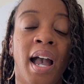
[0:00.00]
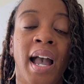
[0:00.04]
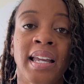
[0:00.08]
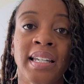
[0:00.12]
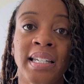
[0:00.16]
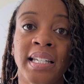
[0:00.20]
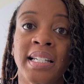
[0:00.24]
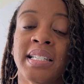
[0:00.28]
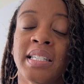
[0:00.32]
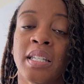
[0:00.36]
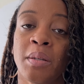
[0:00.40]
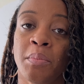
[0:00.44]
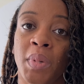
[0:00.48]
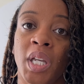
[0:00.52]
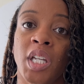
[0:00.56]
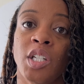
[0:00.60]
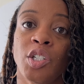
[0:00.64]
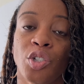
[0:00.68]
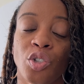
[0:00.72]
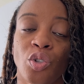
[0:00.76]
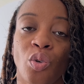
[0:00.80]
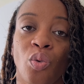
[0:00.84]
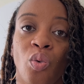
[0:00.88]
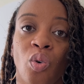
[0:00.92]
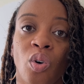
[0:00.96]
I need to make
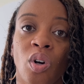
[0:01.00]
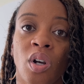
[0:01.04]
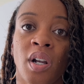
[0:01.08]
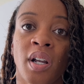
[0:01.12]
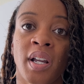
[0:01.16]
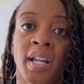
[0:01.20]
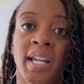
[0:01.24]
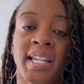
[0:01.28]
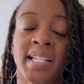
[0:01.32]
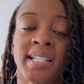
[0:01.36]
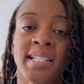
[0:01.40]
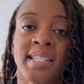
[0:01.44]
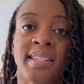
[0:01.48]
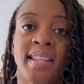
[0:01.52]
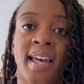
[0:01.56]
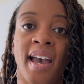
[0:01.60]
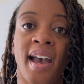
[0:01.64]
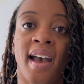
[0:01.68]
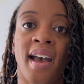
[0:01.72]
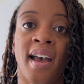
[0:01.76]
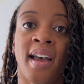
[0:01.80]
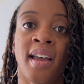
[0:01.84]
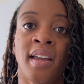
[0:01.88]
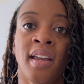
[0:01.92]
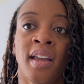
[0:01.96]
sure is
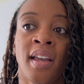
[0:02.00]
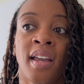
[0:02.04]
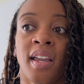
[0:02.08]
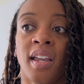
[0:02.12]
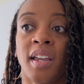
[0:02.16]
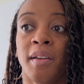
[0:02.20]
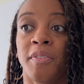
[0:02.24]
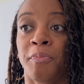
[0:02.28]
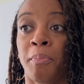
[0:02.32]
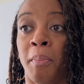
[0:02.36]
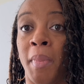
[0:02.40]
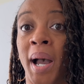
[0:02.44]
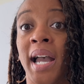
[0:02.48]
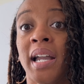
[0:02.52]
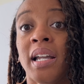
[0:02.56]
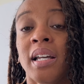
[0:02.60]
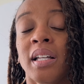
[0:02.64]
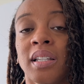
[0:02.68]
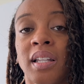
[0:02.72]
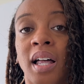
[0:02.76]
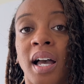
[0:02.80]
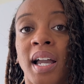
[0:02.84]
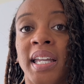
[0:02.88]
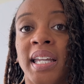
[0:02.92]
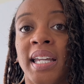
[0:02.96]
that if my
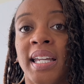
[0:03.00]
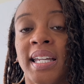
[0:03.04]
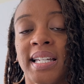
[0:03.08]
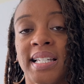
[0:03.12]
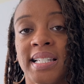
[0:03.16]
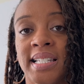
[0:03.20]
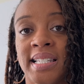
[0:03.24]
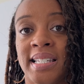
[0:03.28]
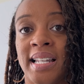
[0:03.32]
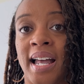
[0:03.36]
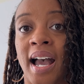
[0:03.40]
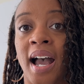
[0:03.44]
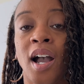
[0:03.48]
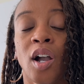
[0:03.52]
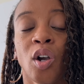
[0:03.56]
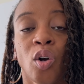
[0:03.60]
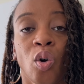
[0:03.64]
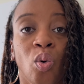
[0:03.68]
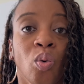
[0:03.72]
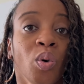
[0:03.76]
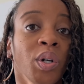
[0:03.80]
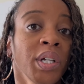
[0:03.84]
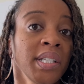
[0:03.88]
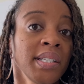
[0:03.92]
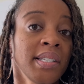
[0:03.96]
client is not
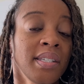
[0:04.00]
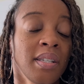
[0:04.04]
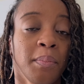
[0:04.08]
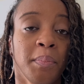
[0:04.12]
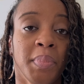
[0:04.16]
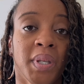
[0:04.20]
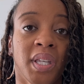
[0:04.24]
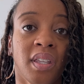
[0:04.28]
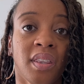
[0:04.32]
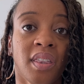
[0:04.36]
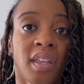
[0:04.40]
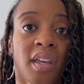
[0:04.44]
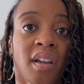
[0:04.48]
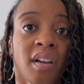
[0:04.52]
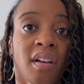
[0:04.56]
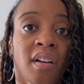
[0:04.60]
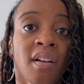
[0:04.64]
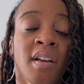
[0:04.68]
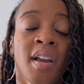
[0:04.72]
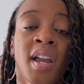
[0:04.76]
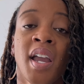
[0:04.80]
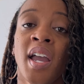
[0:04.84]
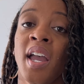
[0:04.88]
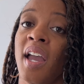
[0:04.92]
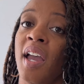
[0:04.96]
going to be
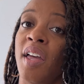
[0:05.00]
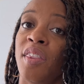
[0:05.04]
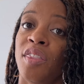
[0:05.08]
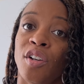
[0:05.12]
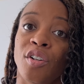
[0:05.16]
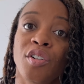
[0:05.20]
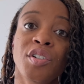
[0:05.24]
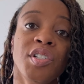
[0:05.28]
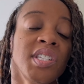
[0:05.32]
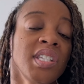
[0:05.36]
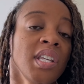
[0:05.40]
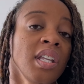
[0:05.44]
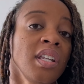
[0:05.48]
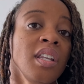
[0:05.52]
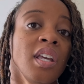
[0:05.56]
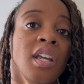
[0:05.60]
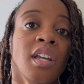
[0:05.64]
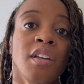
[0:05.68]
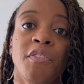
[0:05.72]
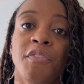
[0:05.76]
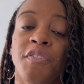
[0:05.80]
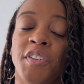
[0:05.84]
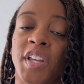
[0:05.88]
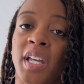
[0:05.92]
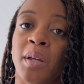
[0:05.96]
there and they're
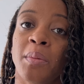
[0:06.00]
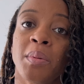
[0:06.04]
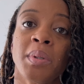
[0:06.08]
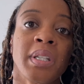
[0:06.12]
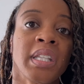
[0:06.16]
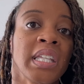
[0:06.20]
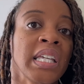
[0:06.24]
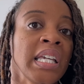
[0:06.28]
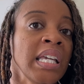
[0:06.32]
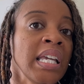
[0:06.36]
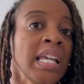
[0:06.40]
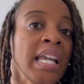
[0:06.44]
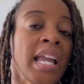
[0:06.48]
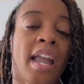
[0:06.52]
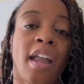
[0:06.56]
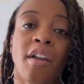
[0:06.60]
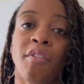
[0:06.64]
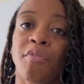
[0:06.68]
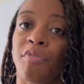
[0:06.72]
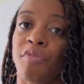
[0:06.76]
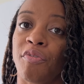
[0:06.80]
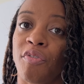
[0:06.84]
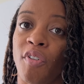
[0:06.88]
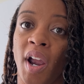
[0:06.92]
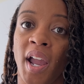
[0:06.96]
sending family
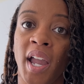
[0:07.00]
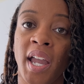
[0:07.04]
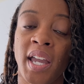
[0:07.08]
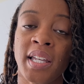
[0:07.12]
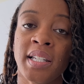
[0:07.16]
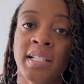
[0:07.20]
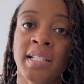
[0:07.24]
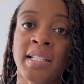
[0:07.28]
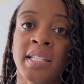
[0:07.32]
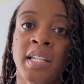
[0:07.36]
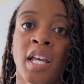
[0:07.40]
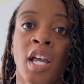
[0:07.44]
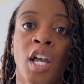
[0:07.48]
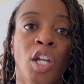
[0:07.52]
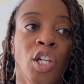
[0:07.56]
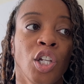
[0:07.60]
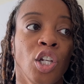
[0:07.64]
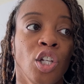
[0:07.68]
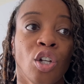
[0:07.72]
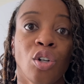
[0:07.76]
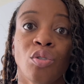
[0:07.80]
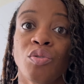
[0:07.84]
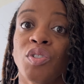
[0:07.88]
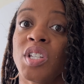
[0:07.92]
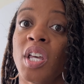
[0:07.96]
and friends,
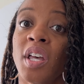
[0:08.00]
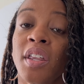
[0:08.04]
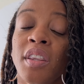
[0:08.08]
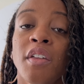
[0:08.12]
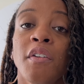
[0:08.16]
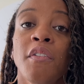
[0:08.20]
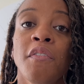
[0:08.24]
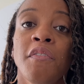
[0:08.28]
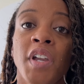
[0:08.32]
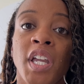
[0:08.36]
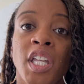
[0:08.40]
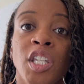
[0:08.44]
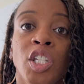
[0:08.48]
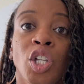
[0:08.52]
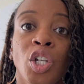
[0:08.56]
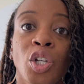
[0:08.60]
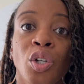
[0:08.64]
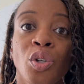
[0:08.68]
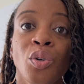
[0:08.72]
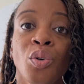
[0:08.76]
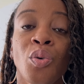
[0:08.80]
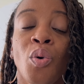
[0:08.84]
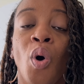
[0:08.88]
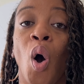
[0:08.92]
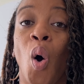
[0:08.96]
you know, to the
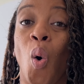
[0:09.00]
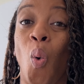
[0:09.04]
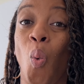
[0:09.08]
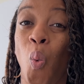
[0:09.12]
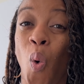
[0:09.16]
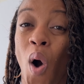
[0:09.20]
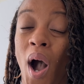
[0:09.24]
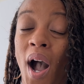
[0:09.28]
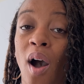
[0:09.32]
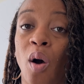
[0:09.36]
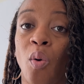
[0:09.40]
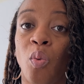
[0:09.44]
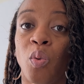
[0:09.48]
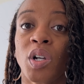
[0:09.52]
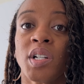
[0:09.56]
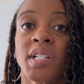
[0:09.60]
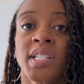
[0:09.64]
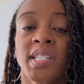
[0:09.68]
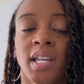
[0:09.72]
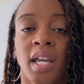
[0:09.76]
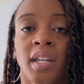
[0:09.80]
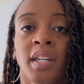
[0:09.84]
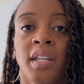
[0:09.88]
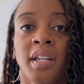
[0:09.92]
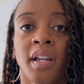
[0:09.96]
venue while we're
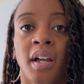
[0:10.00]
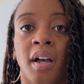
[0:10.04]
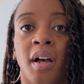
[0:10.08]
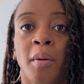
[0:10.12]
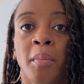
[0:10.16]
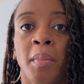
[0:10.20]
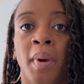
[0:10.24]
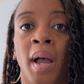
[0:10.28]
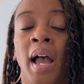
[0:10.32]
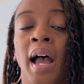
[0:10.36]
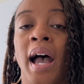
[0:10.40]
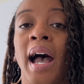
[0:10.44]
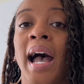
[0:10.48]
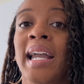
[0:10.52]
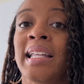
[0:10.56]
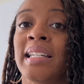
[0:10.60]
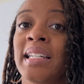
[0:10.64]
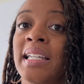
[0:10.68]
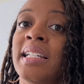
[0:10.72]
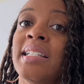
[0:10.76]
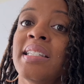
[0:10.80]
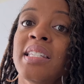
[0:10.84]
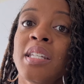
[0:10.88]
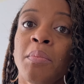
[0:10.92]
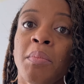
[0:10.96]
setting up, I
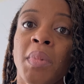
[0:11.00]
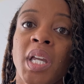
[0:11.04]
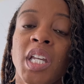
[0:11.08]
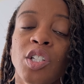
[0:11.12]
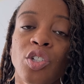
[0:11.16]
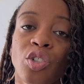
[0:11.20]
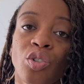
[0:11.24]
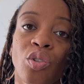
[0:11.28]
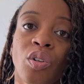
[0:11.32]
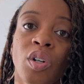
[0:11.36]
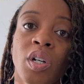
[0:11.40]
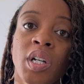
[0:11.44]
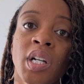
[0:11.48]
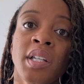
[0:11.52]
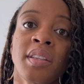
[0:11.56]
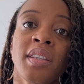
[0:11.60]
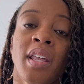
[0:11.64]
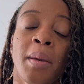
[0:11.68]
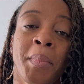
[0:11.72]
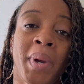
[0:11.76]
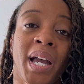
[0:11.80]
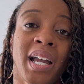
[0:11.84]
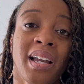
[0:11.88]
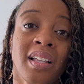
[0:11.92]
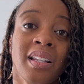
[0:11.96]
need to make sure
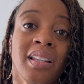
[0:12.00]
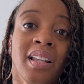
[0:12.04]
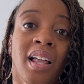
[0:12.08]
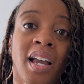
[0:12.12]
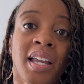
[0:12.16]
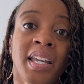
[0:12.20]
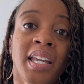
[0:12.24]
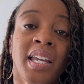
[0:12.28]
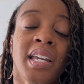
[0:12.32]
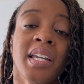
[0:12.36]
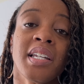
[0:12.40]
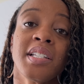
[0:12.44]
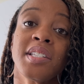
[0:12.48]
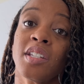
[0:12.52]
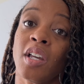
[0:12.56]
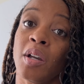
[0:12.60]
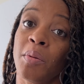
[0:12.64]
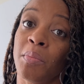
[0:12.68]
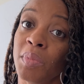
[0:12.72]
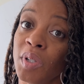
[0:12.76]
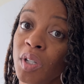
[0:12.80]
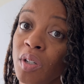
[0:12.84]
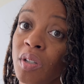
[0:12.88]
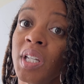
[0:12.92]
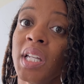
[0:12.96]
that my client is
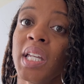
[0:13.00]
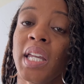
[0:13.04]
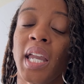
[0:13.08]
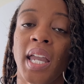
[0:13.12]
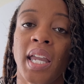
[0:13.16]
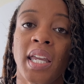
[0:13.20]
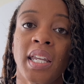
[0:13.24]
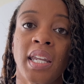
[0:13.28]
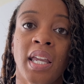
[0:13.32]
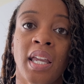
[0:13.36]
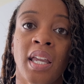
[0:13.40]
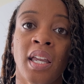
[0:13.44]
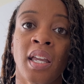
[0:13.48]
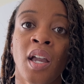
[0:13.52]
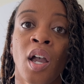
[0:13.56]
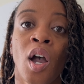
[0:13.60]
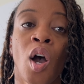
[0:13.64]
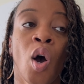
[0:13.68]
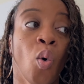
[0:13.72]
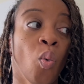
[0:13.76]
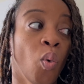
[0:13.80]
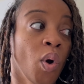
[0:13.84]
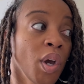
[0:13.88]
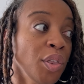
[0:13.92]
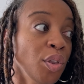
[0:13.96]
communicating
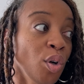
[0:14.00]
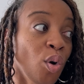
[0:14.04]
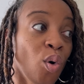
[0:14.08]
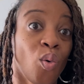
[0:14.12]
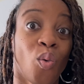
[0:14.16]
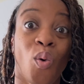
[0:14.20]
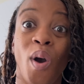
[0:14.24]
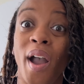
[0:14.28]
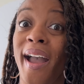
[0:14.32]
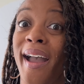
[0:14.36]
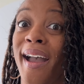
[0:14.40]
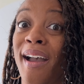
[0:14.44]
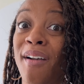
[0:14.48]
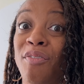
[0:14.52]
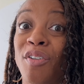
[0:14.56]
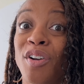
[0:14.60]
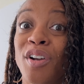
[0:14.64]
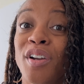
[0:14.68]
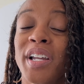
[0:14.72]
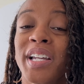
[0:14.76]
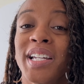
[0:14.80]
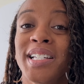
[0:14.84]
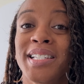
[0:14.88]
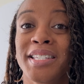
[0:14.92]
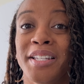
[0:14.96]
with whoever
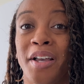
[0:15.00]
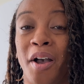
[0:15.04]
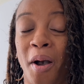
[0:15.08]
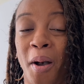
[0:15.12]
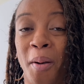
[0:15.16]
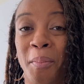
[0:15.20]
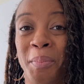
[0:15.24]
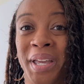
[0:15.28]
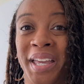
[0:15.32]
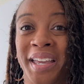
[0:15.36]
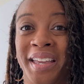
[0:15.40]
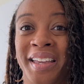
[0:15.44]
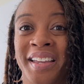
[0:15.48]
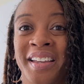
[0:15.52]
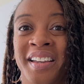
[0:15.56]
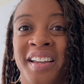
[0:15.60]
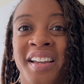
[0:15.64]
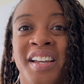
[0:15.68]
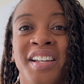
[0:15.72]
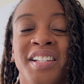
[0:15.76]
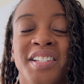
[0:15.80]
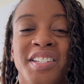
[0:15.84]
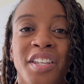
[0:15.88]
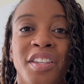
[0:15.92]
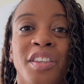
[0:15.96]
is coming
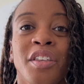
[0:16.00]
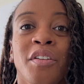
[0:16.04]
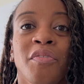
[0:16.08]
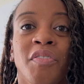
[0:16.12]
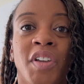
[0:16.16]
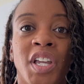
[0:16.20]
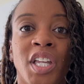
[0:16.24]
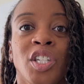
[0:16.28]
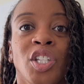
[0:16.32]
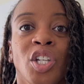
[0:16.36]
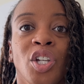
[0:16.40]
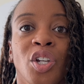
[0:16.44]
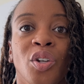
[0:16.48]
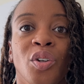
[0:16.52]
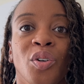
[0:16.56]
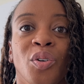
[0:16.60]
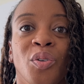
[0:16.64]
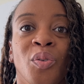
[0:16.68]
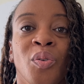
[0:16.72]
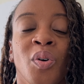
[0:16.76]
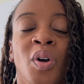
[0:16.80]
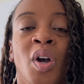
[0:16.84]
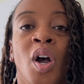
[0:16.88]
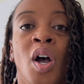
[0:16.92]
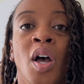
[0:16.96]
to the
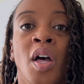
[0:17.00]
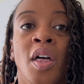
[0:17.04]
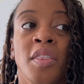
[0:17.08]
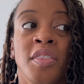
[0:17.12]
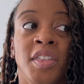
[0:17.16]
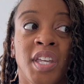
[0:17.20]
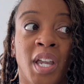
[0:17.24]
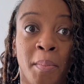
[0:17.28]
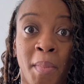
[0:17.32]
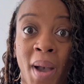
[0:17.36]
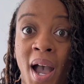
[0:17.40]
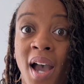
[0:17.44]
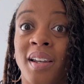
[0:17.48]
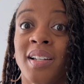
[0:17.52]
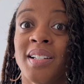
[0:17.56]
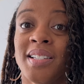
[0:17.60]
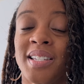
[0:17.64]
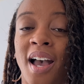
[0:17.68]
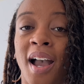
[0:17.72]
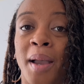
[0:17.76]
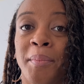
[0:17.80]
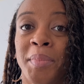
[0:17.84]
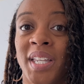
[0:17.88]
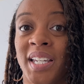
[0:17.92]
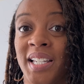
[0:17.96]
venue the amount of
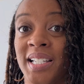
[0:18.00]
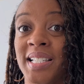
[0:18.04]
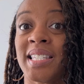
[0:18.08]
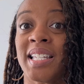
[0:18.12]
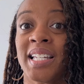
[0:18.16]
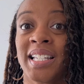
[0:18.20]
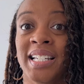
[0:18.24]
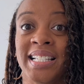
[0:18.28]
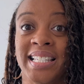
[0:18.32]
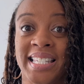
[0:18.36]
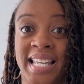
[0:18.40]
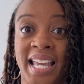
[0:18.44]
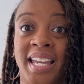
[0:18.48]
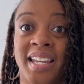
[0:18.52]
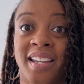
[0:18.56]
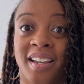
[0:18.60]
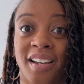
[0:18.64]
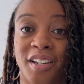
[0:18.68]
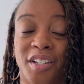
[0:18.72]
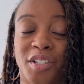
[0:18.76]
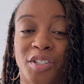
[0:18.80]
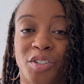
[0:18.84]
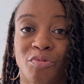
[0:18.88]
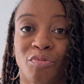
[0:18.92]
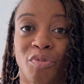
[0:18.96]
time that it's going to take
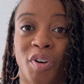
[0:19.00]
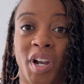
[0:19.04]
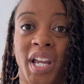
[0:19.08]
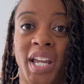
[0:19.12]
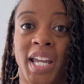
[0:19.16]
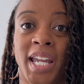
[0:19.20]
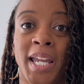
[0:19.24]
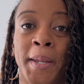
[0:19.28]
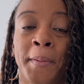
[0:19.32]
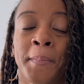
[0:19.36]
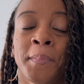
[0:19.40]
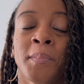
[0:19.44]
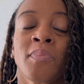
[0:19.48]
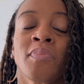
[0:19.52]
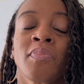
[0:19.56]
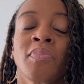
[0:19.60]
us, right?